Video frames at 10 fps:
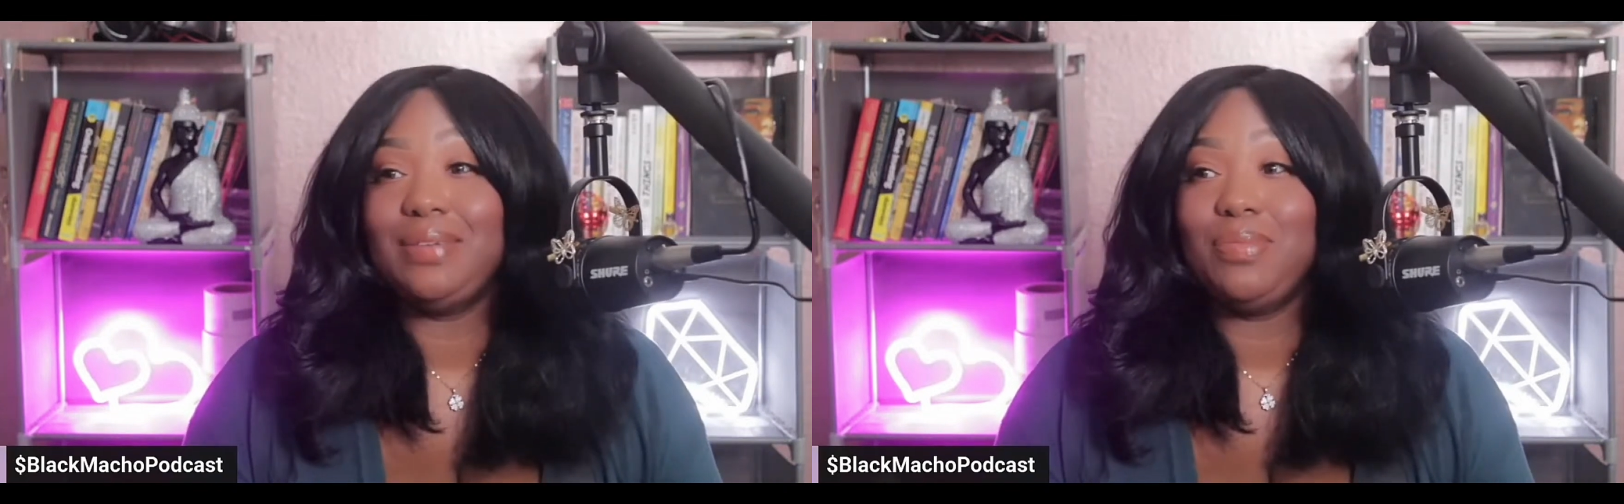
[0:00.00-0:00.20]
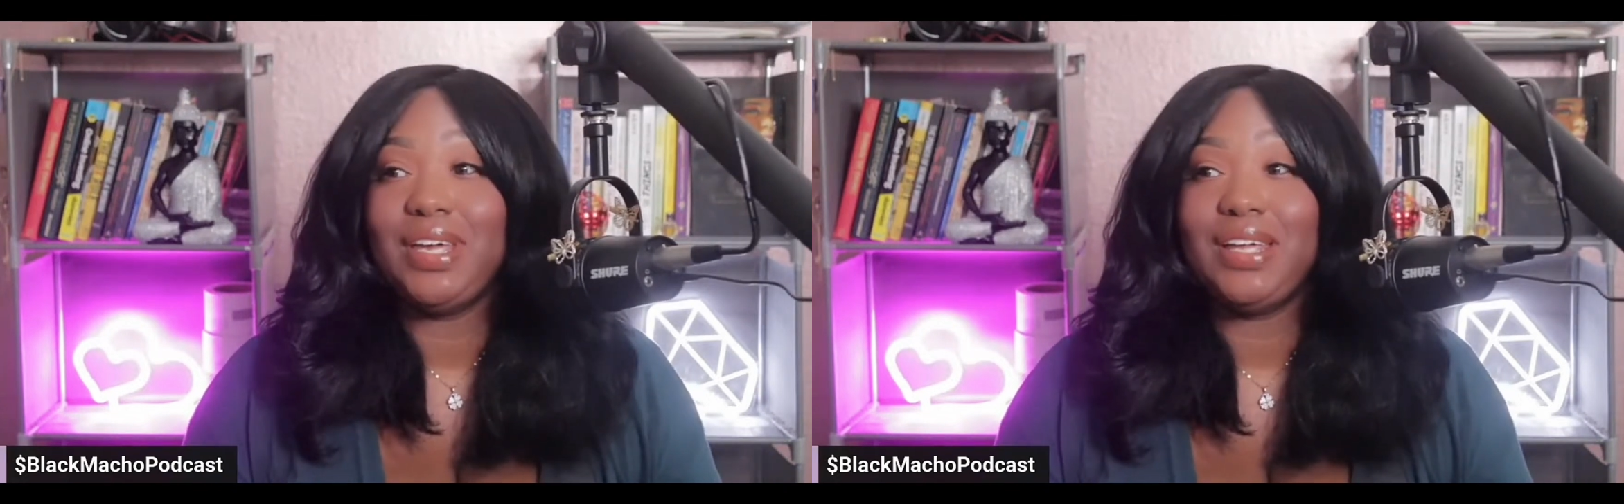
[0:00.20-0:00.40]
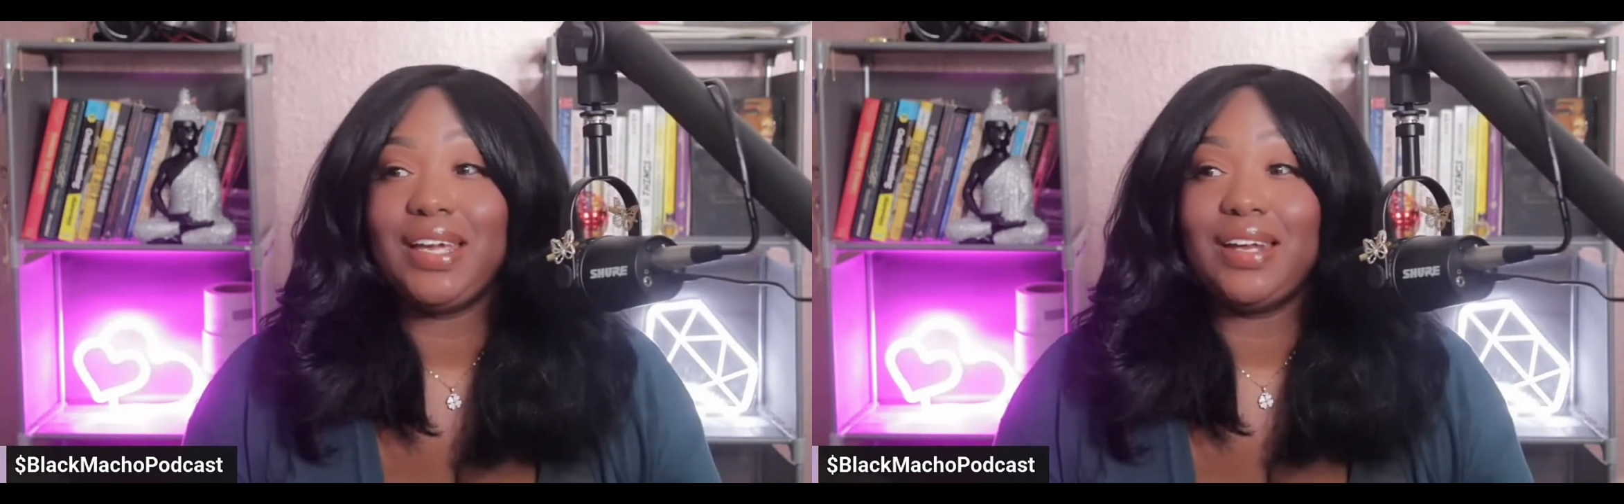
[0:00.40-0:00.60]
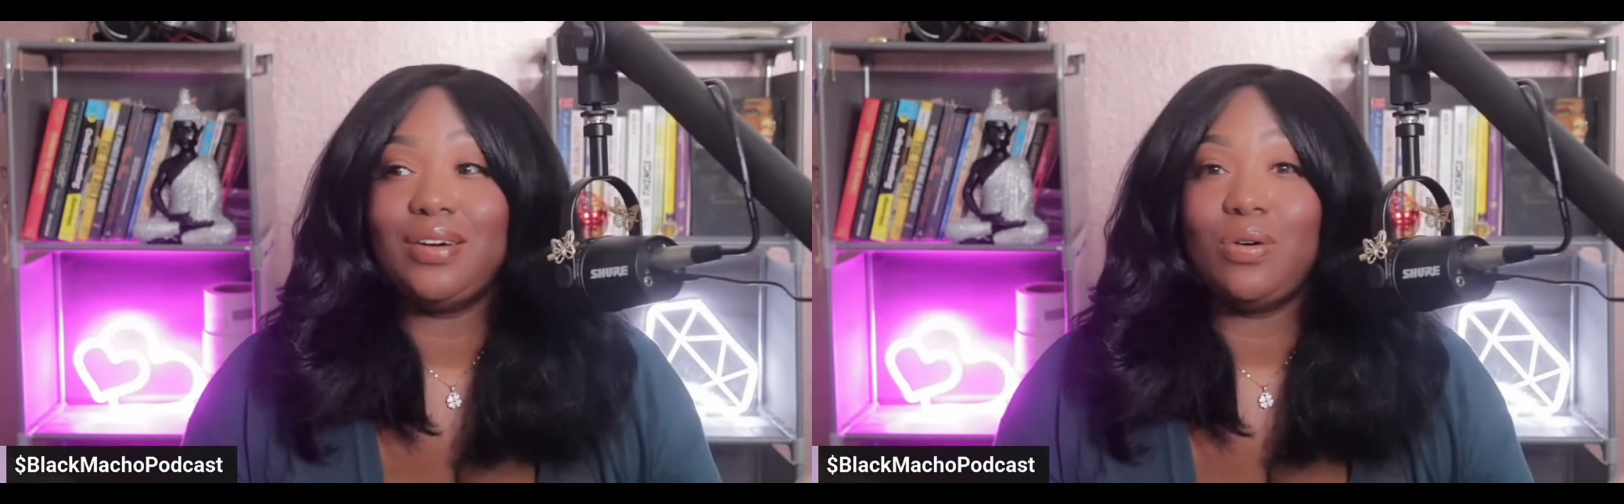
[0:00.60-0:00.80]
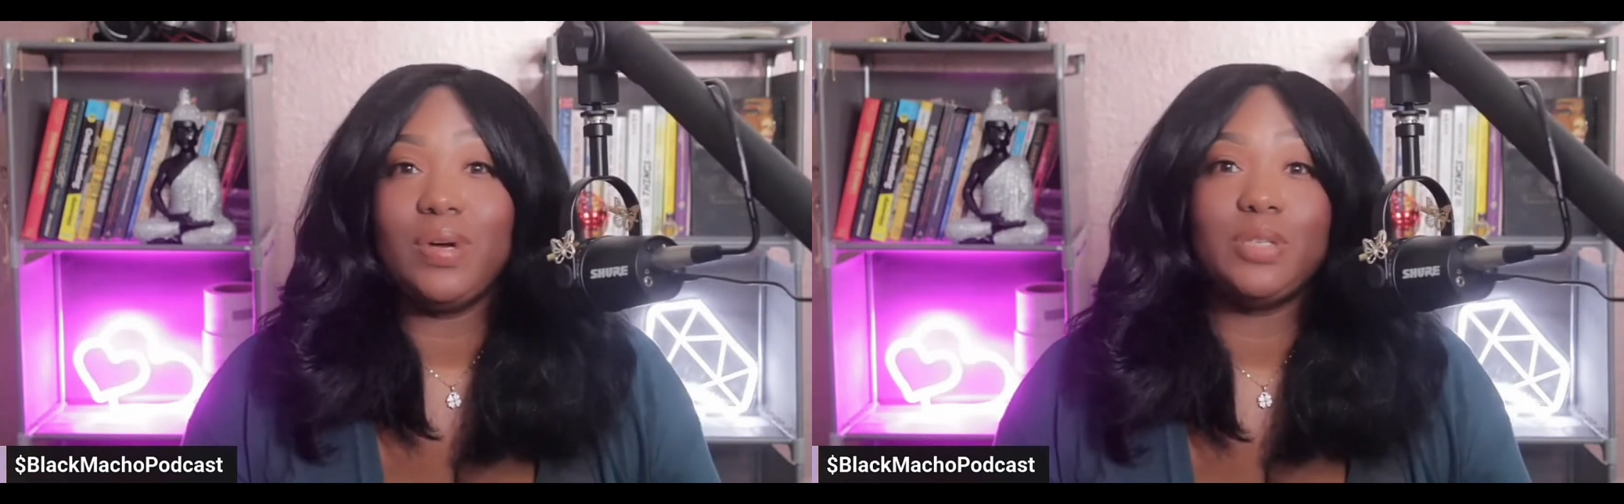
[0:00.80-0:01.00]
men kind of
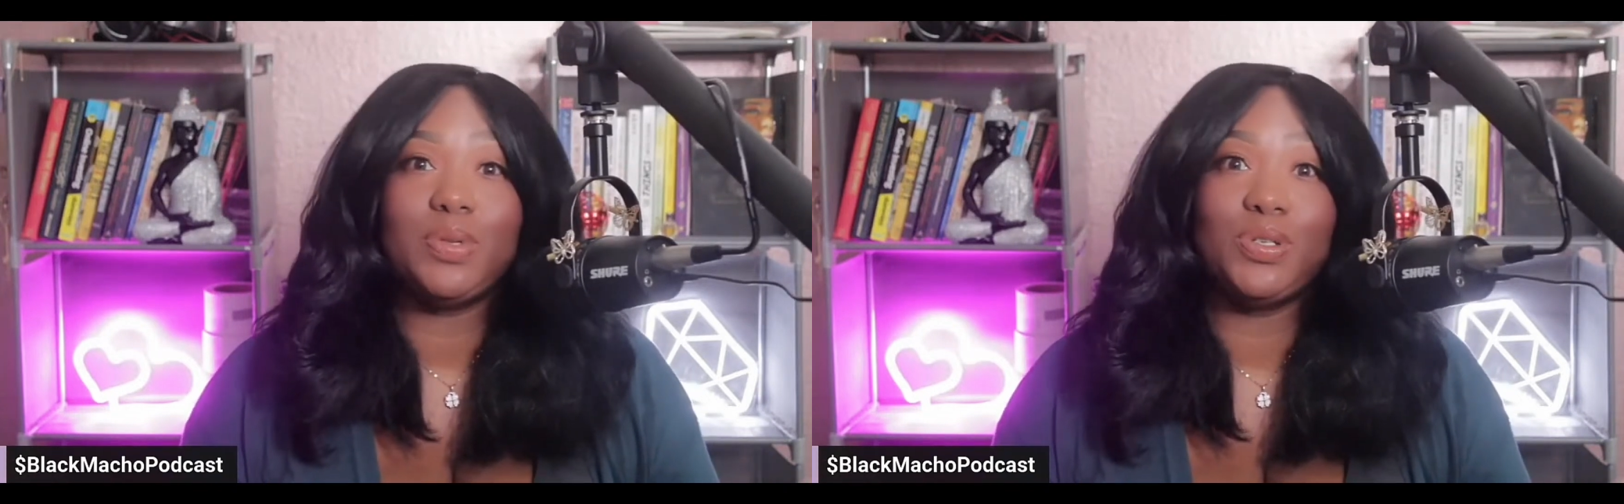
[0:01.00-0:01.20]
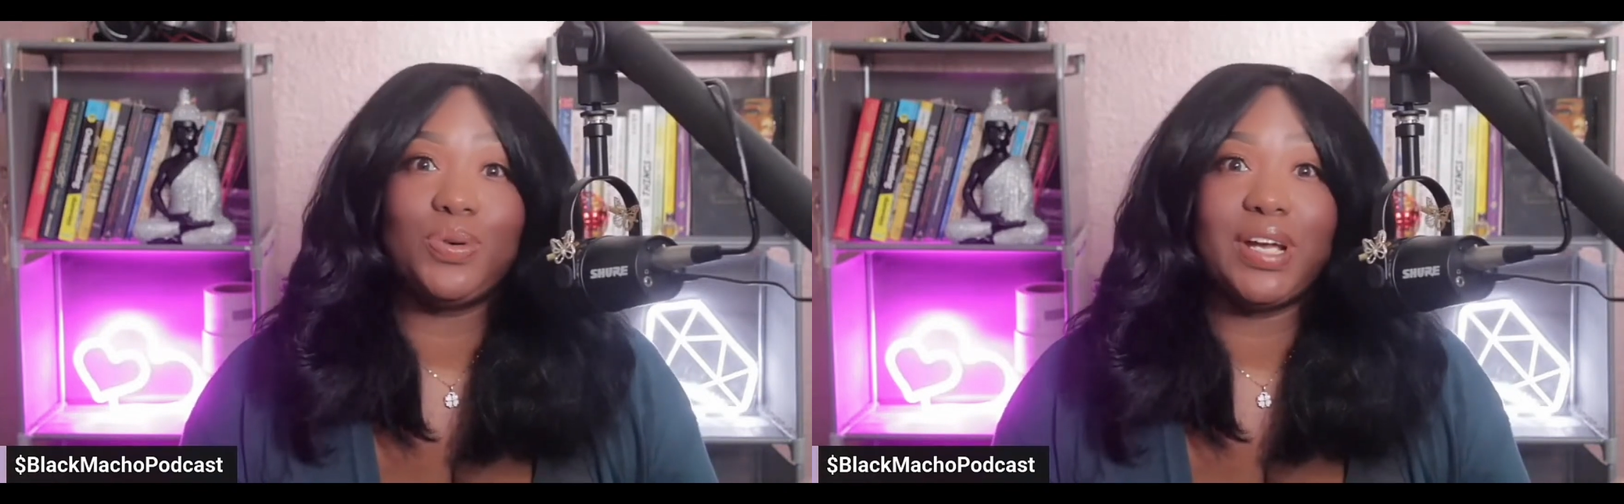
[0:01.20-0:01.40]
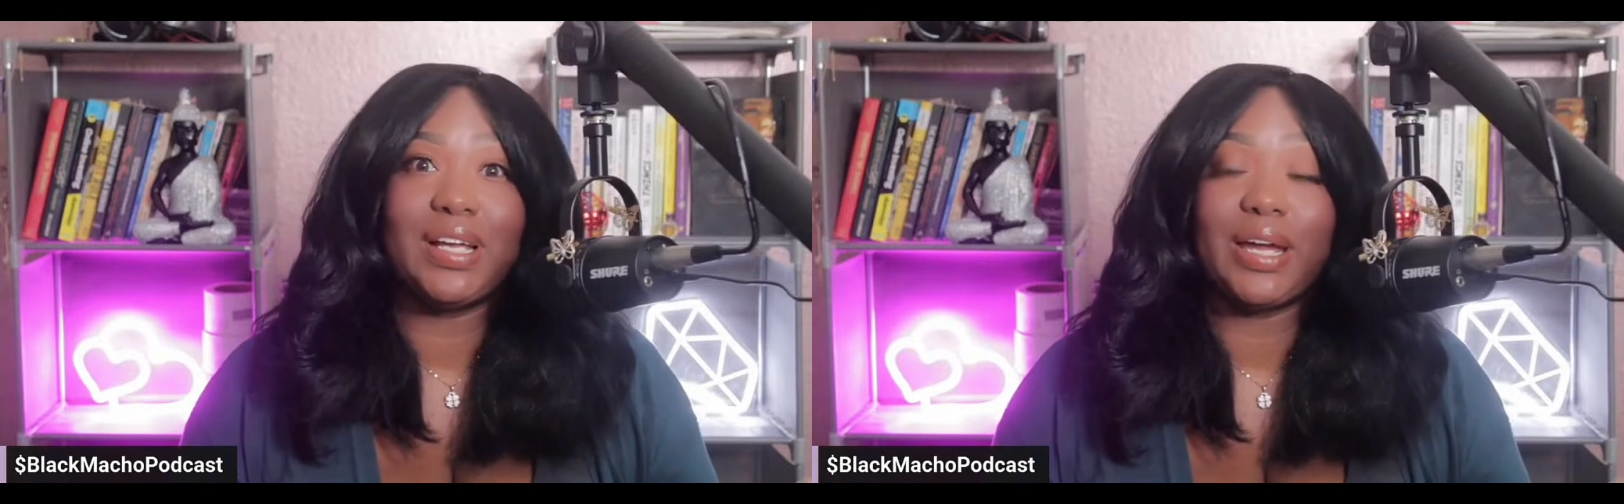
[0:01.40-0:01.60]
always been doing that